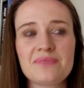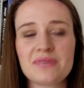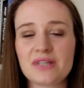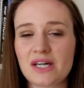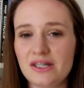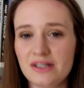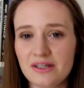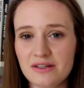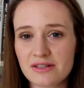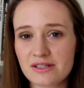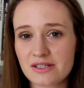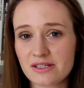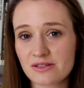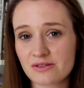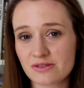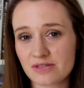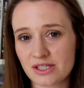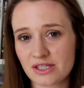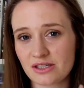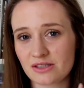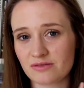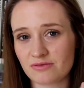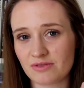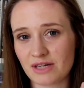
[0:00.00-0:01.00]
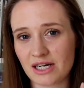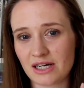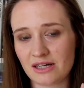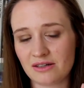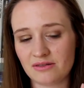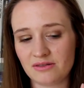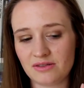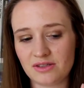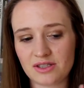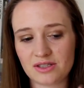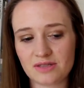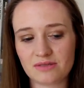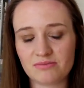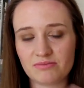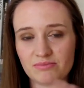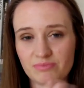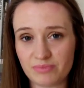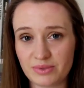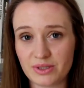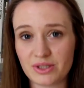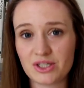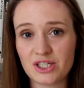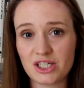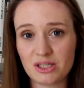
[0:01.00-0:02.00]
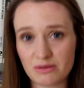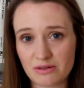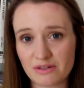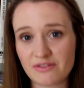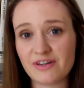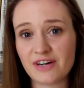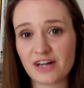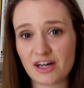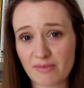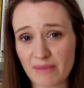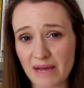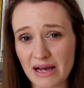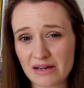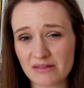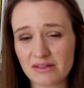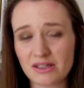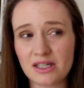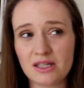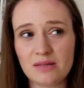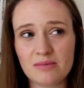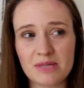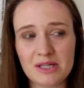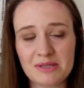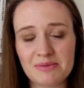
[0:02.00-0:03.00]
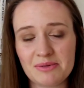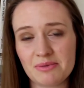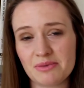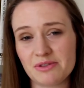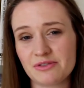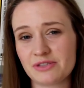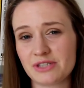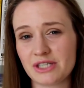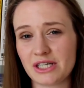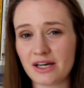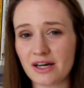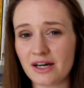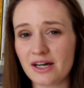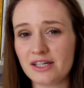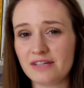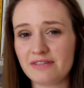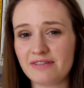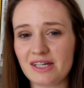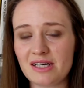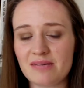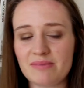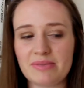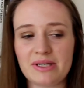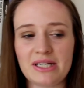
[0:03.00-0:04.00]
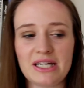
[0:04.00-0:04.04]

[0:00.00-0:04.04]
I know this has already gone around BookTube a fair amount and that most people have already heard of it,